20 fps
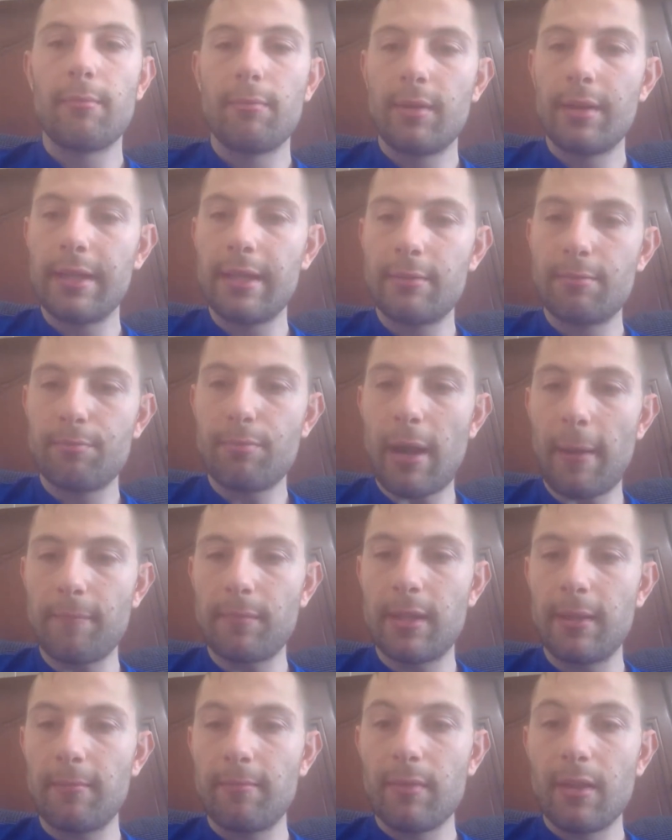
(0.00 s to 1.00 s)
please
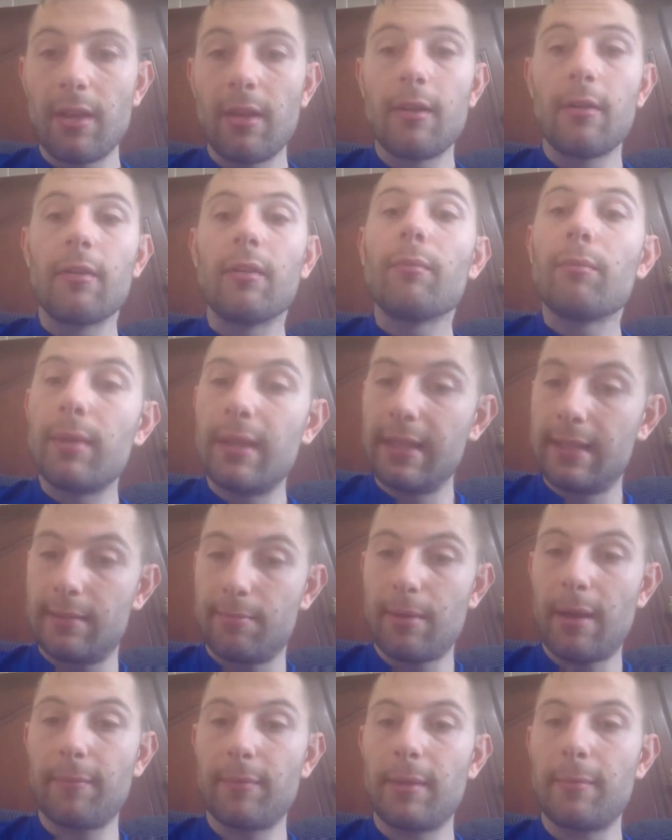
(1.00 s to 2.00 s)
pop
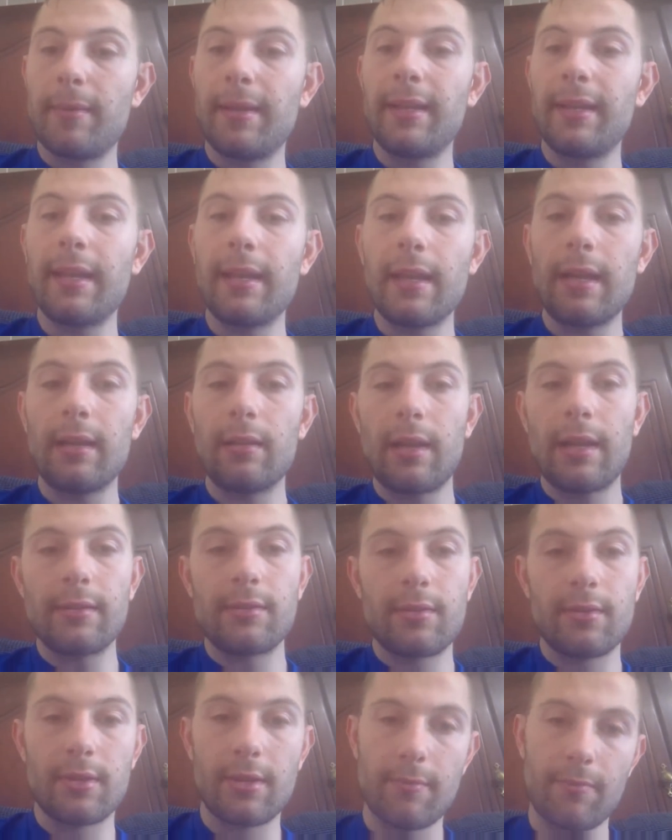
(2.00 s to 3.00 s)
them in, and I'll
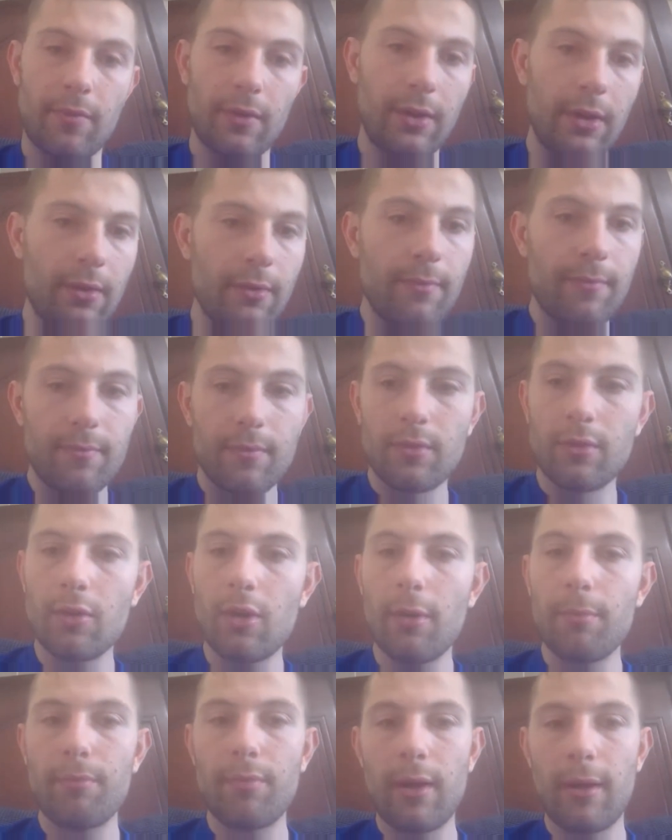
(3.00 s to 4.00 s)
answer them for you.
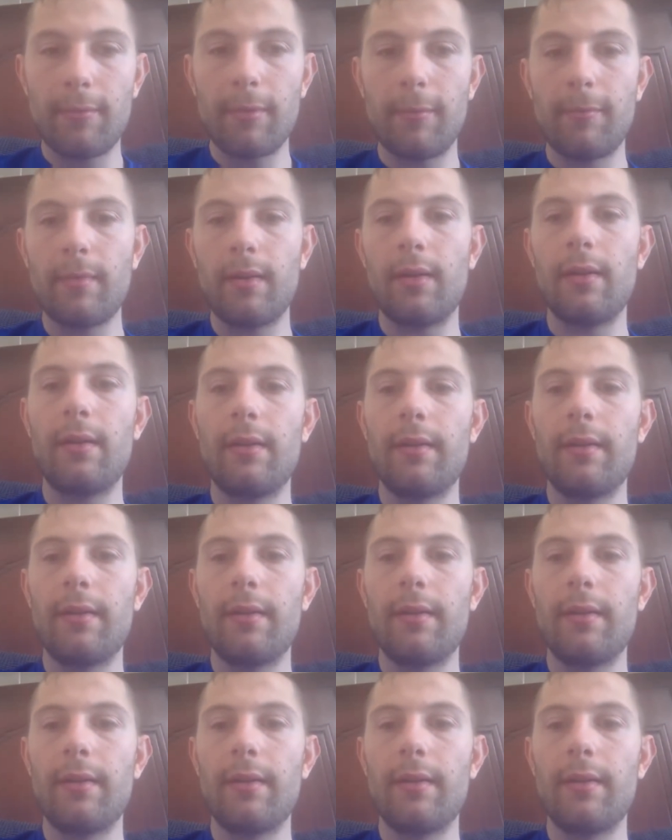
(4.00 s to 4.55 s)
No problem.